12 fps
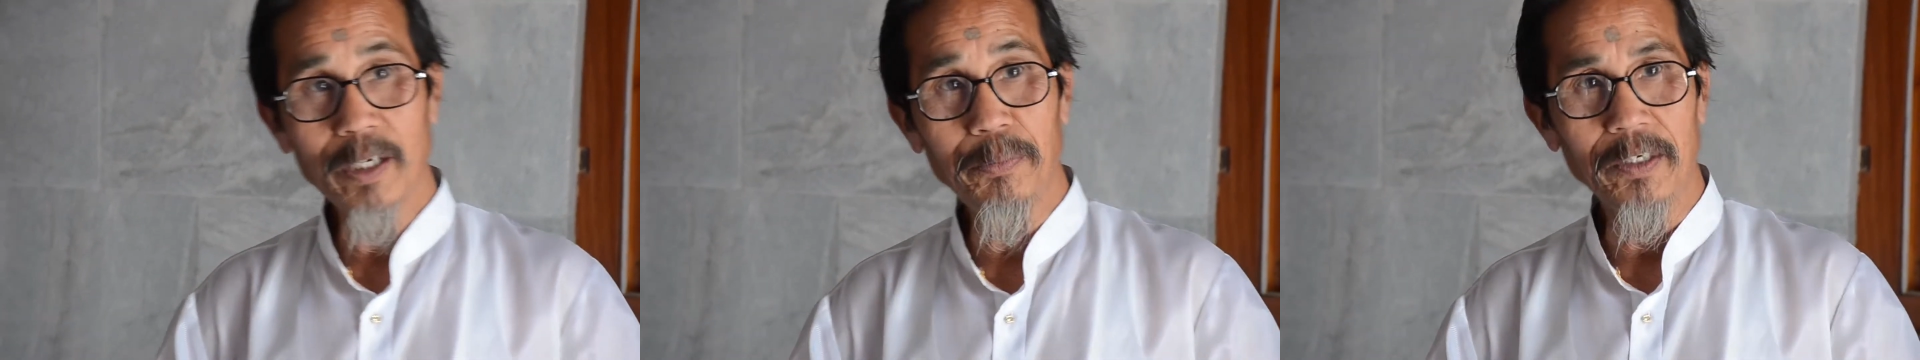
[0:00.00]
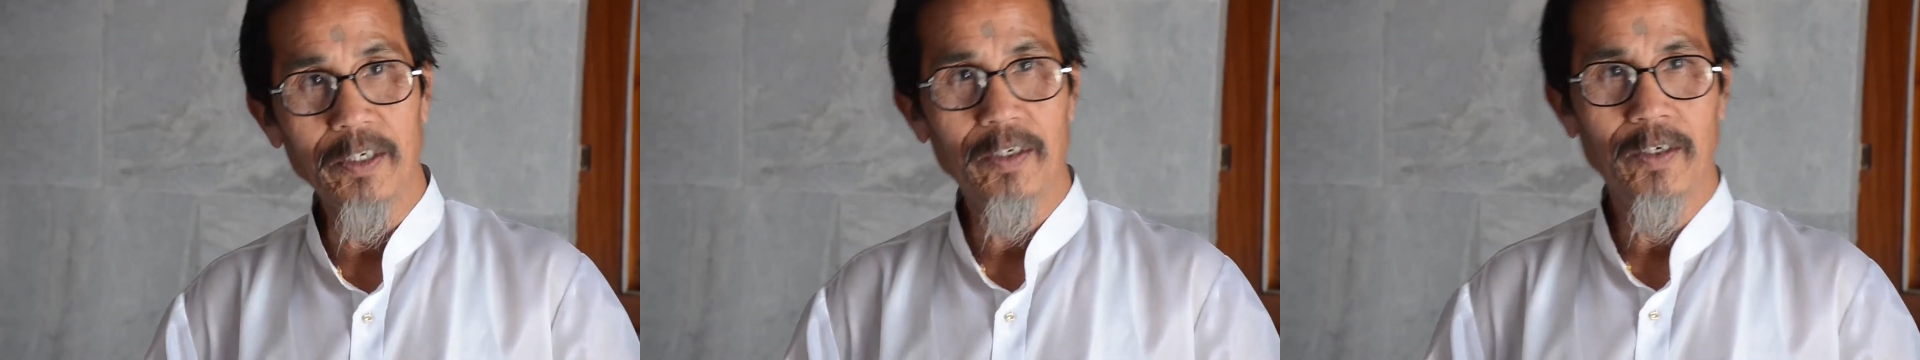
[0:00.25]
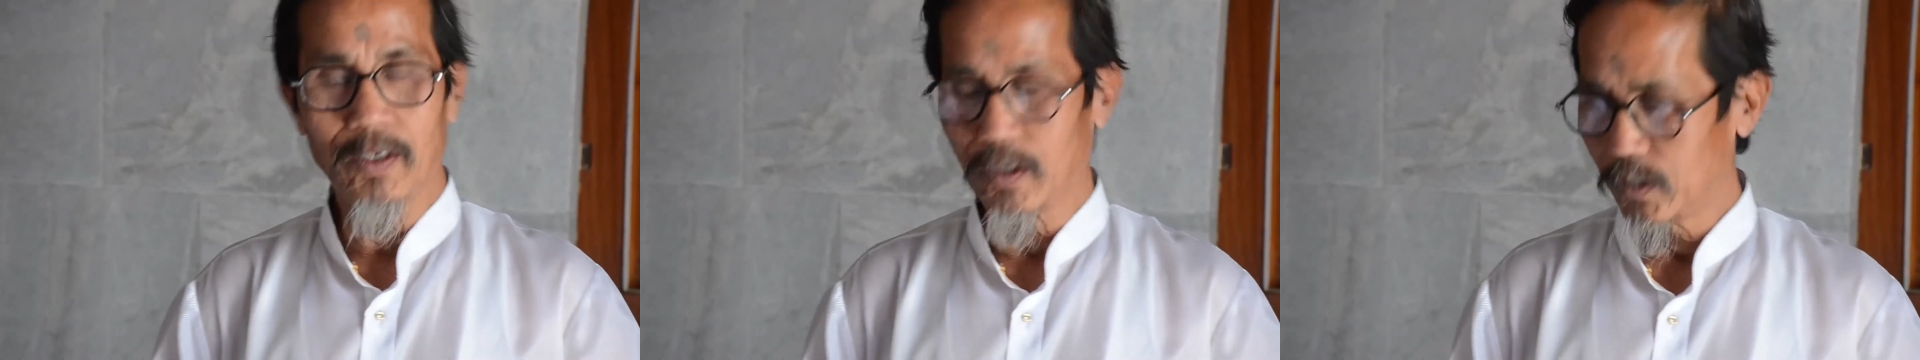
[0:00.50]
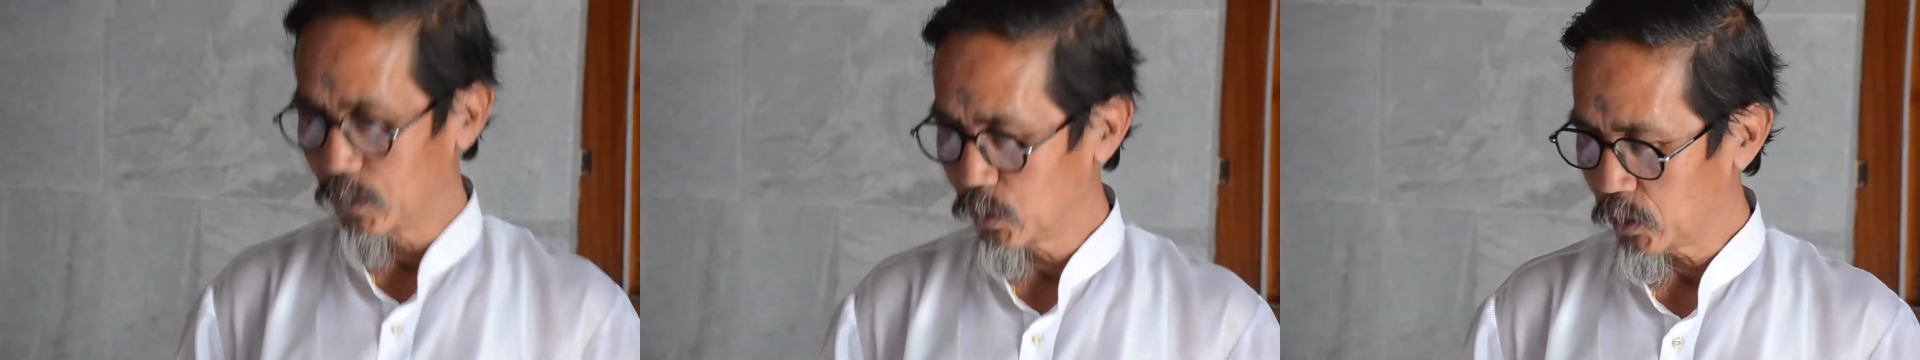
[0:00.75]
On the northern
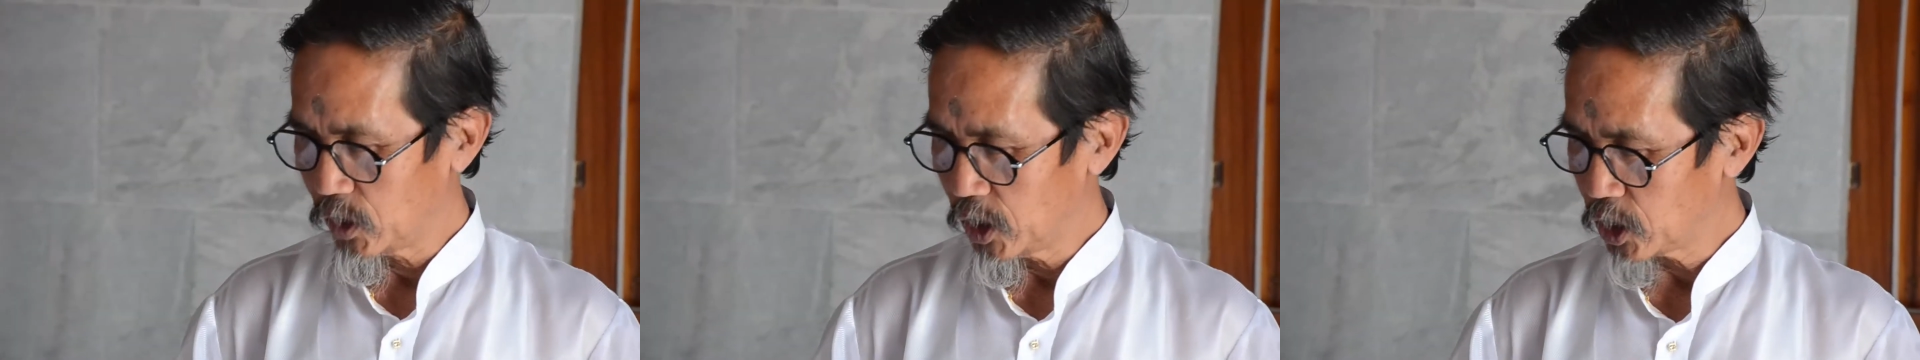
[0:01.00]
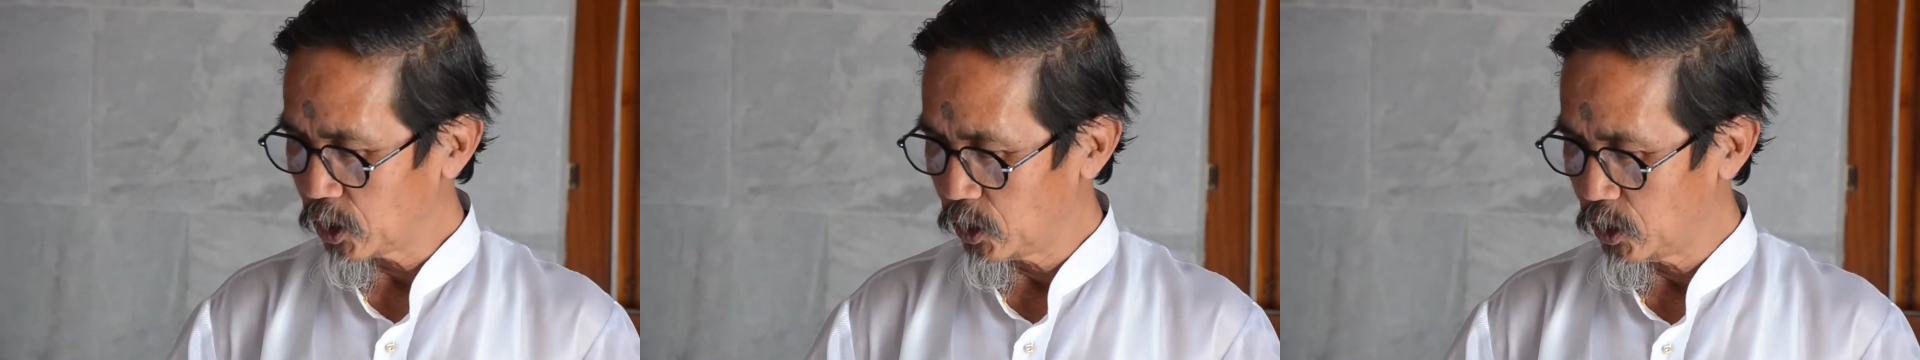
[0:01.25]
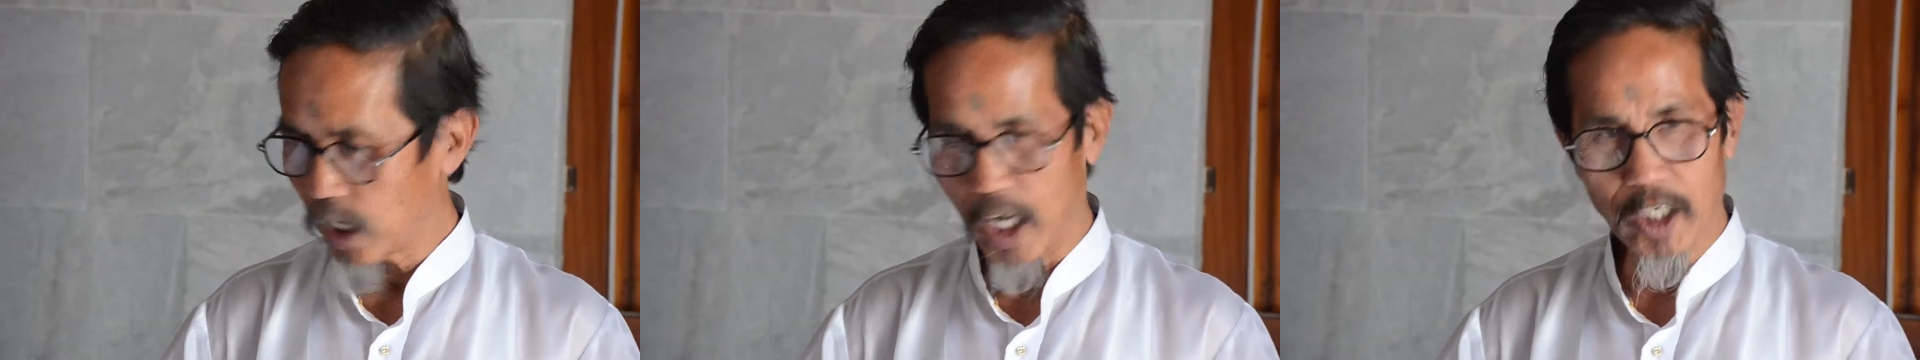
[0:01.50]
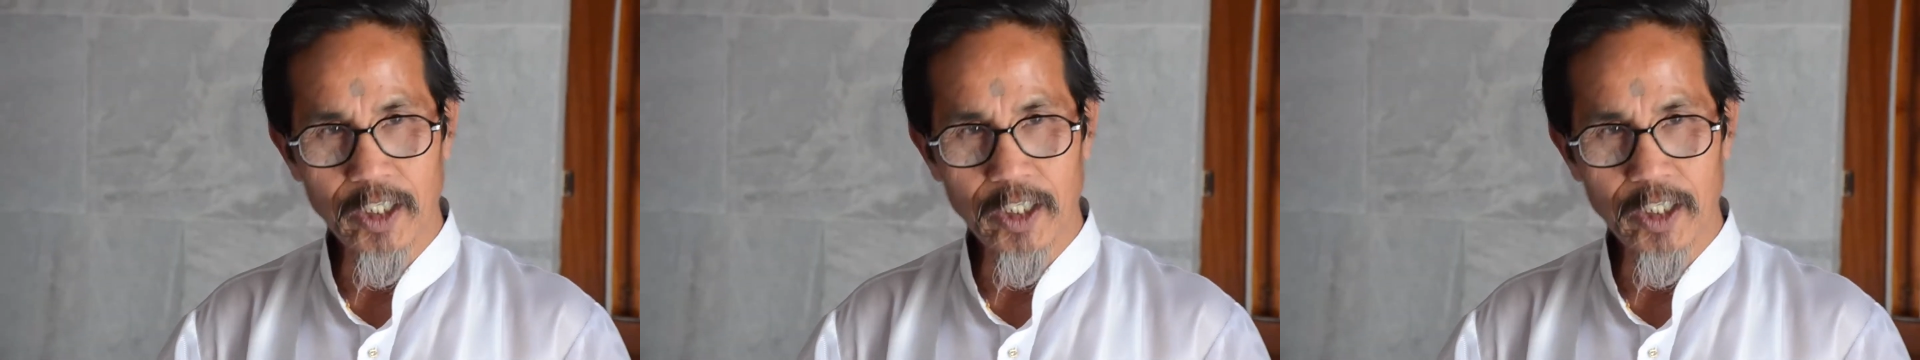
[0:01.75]
slopes, you have